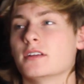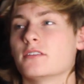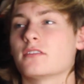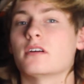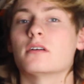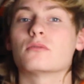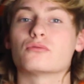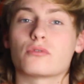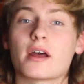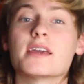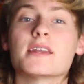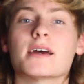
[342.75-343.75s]
So
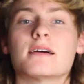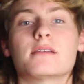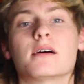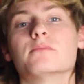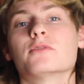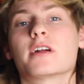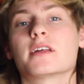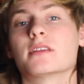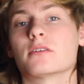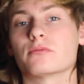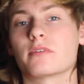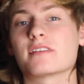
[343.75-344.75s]
right now I'm running
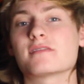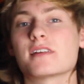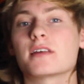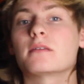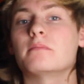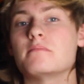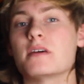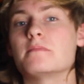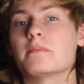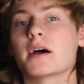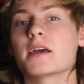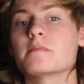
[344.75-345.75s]
the resonated
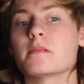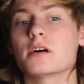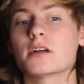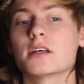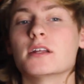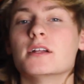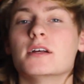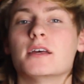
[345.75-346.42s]
mid-pipe on it,